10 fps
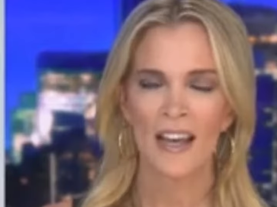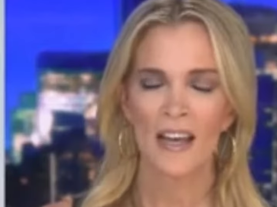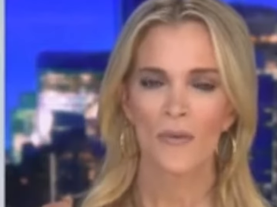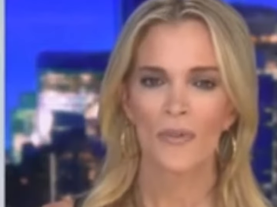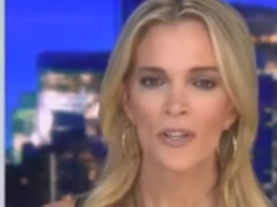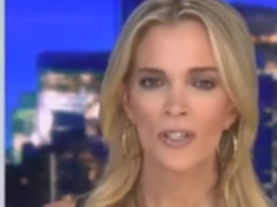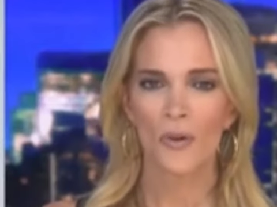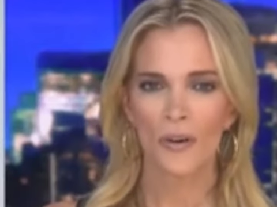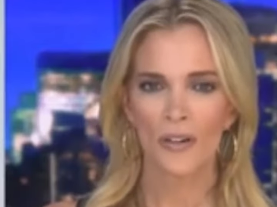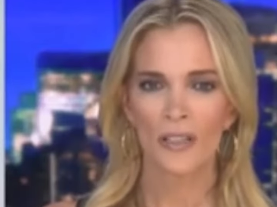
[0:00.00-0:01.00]
The
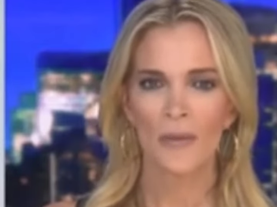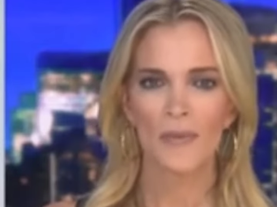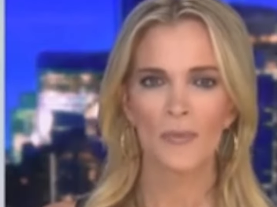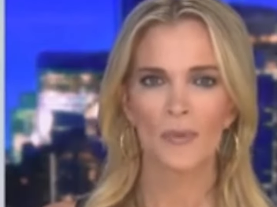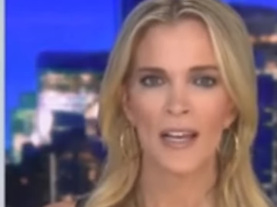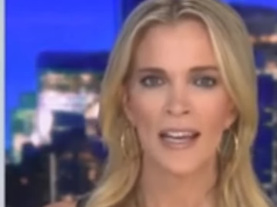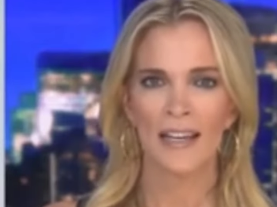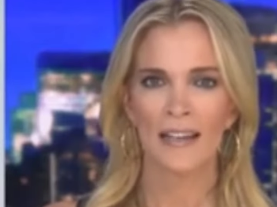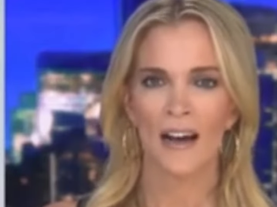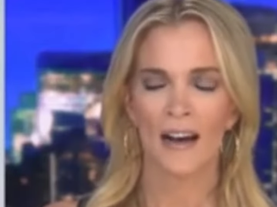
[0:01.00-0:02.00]
shorter clip is
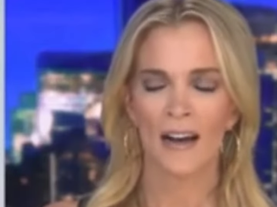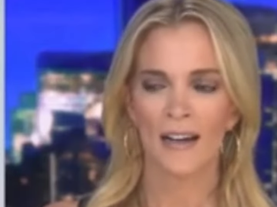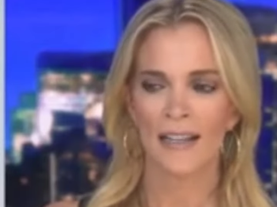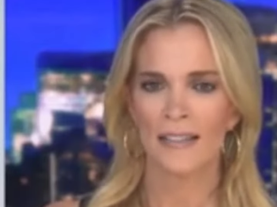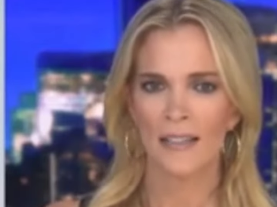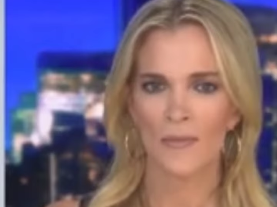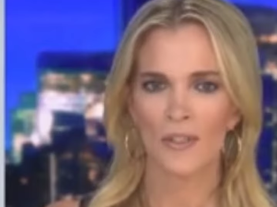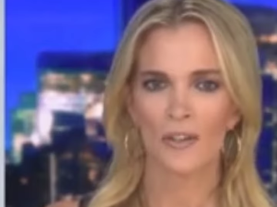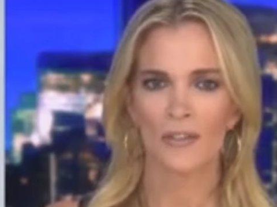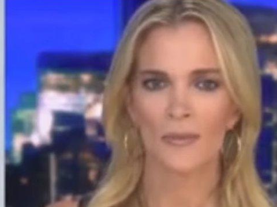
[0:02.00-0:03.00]
playing uh, in some
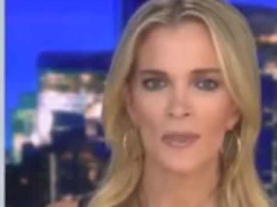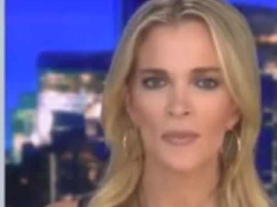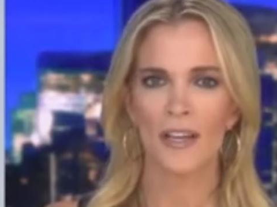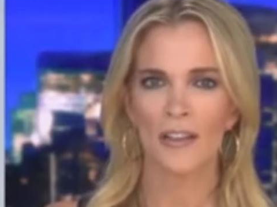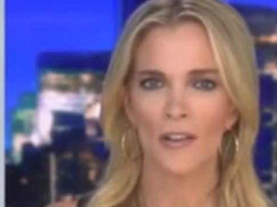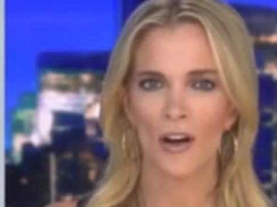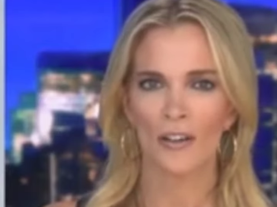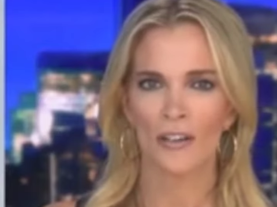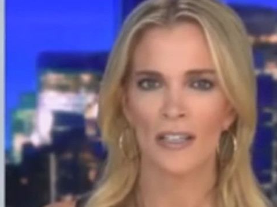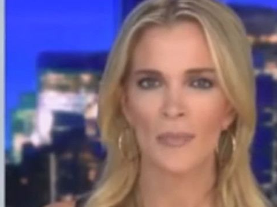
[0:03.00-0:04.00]
circles. I'm going to play the
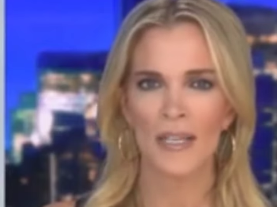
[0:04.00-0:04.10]
longer clip.